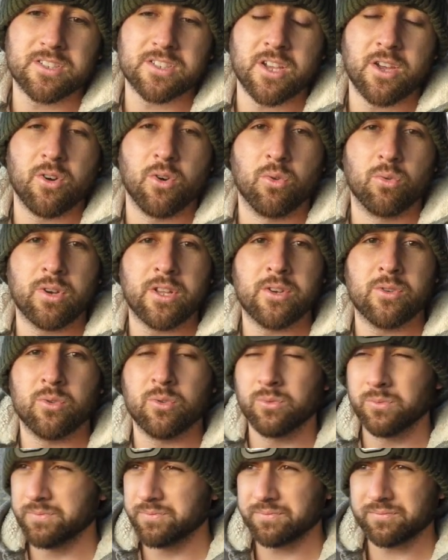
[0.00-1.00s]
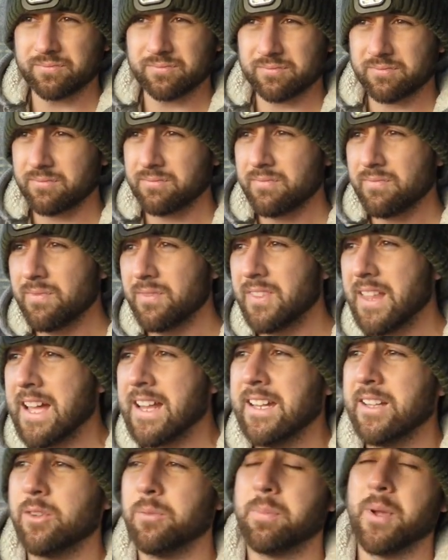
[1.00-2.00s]
So all in all,
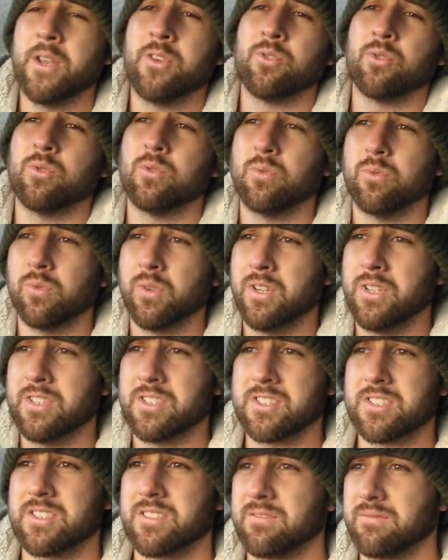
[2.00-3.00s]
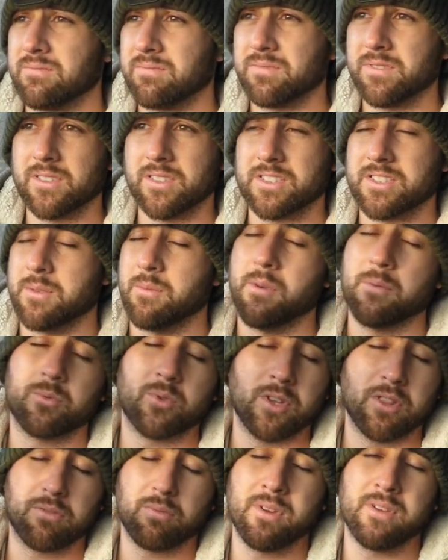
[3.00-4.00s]
that little bundle was somewhere
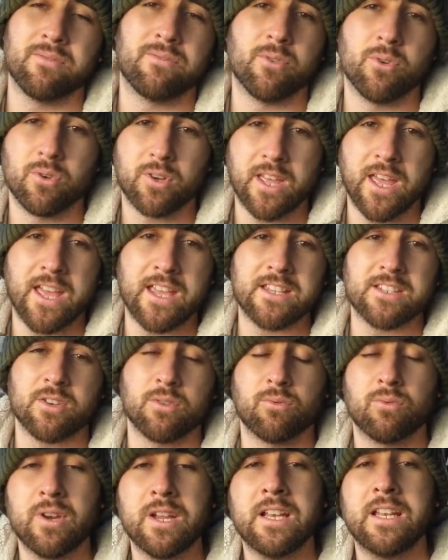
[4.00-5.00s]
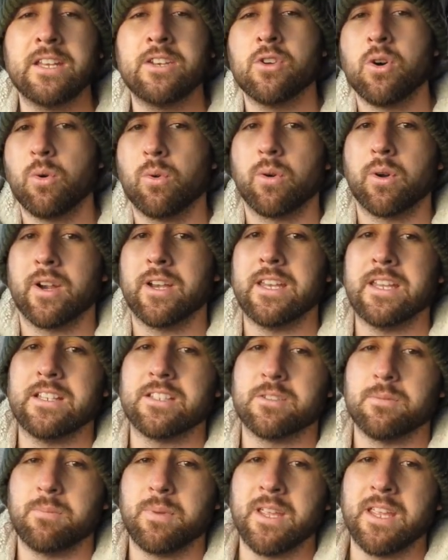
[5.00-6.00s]
between 3 and 4k, so really not where I need
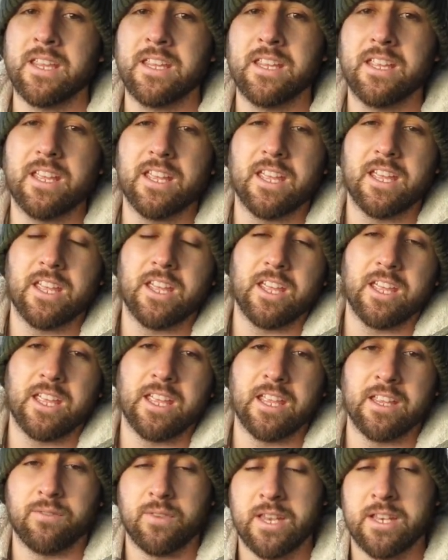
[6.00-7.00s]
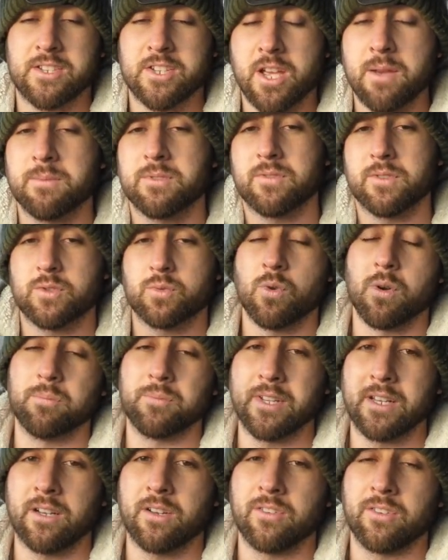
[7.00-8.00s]
to be in terms of a swap
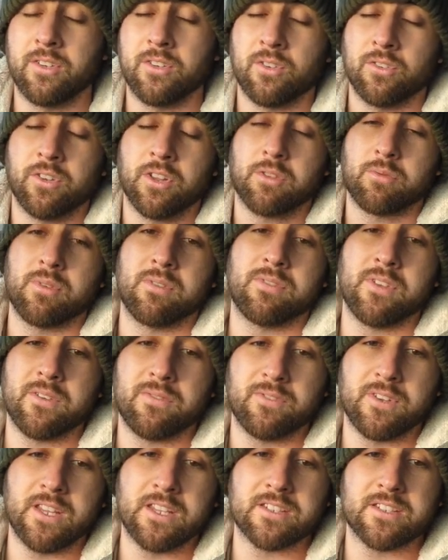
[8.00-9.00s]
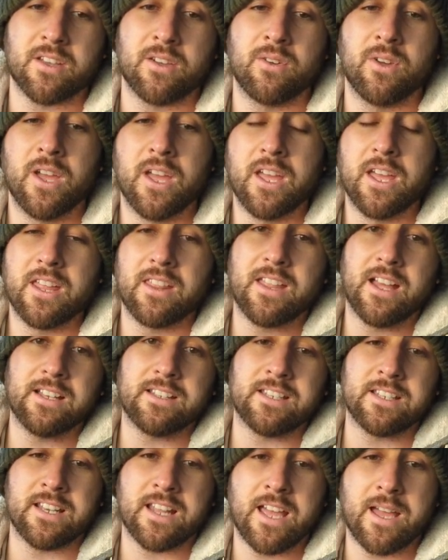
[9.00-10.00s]
deal on the 350, so that
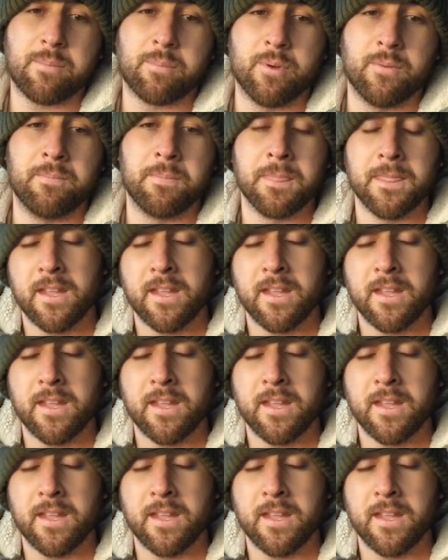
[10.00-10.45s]
didn't happen.